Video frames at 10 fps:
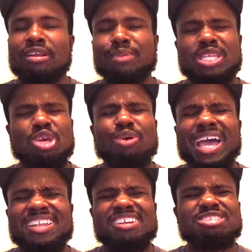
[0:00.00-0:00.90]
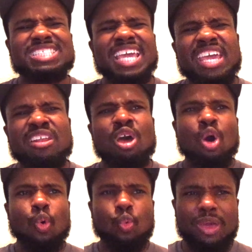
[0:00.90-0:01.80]
Number two, I had to understand
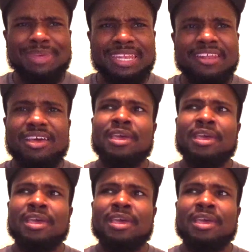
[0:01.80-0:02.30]
women.